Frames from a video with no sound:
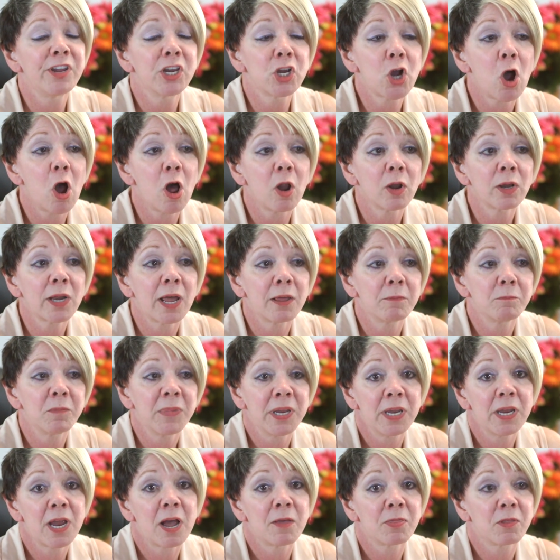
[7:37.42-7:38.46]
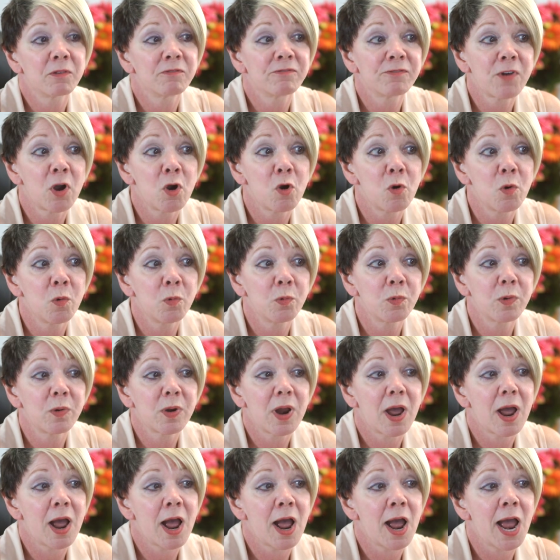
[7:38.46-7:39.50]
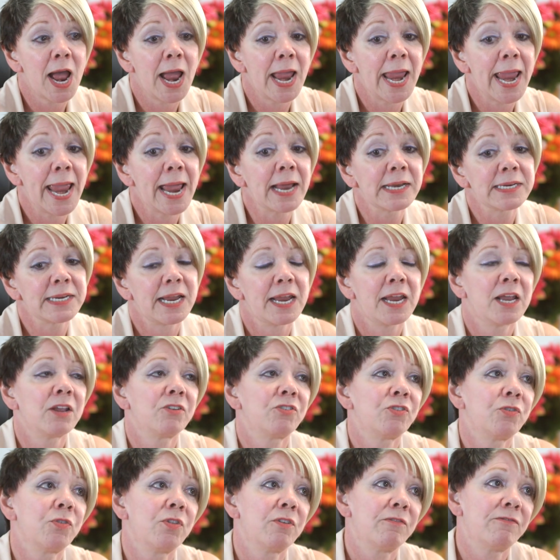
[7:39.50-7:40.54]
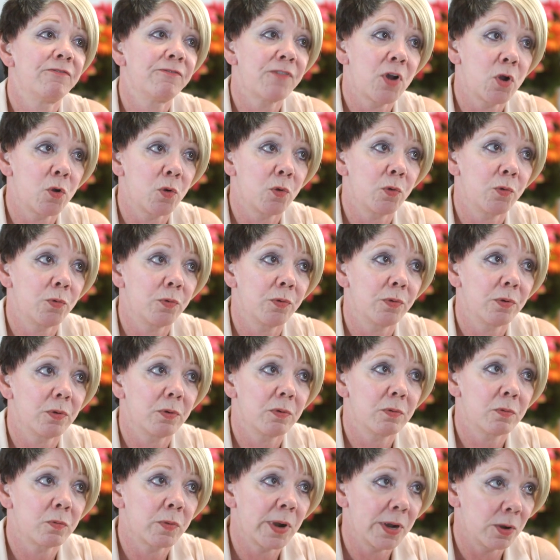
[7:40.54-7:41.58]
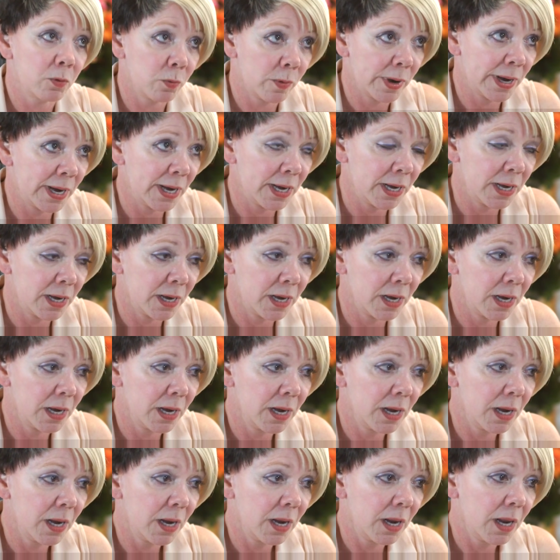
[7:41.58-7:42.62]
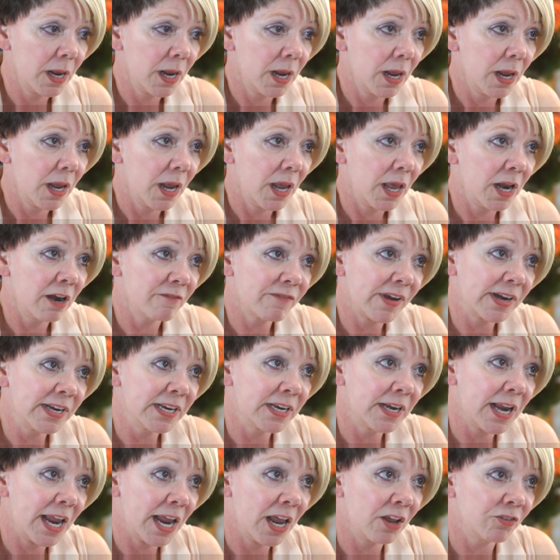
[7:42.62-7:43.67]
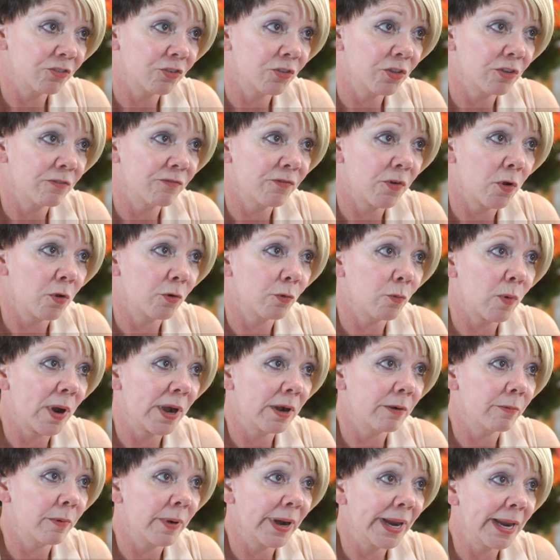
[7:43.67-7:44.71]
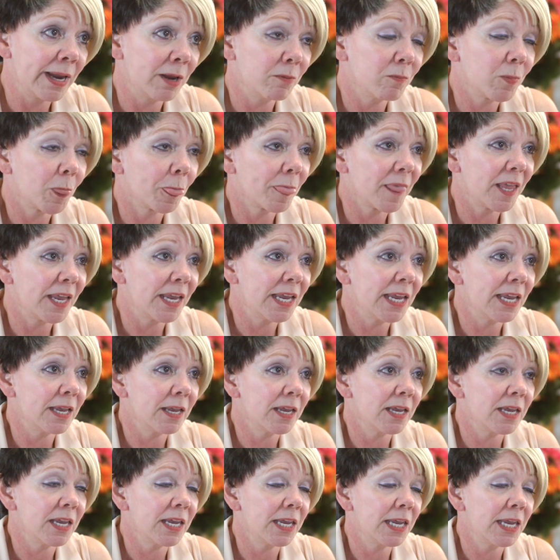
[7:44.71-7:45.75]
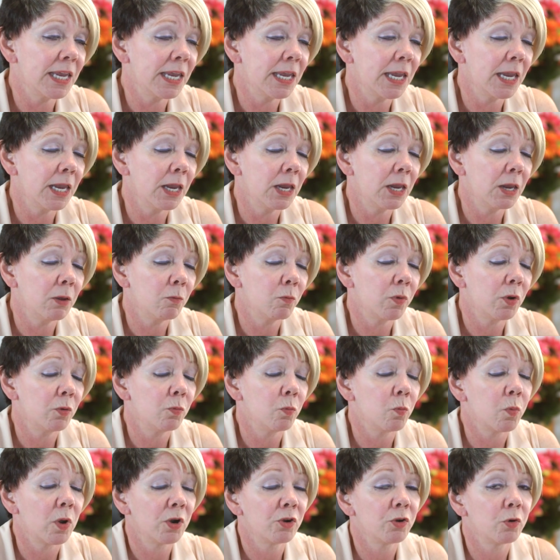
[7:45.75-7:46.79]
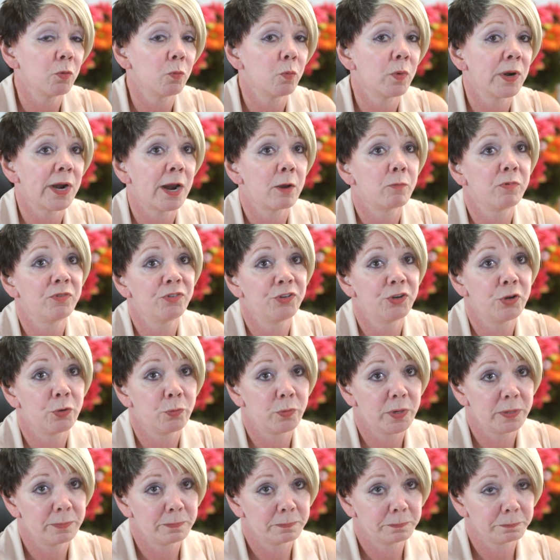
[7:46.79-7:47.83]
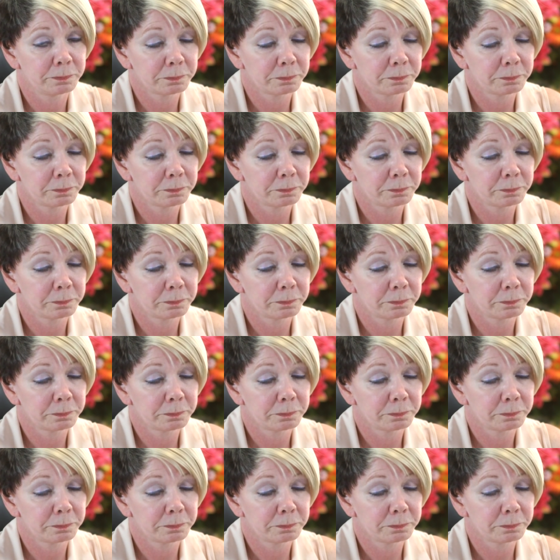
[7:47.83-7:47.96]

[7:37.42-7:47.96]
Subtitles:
he called out me on the phone, I had to answer the phone right away. And if I didn't answer the phone right away, he would wonder what I was doing.